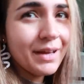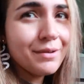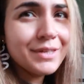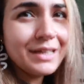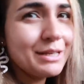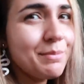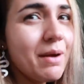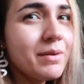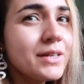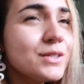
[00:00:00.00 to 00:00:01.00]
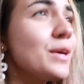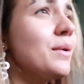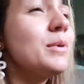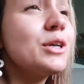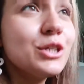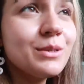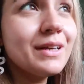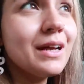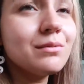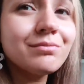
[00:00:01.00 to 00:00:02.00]
me out thinking about it, so I'm gonna do
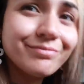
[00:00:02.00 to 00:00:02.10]
it now.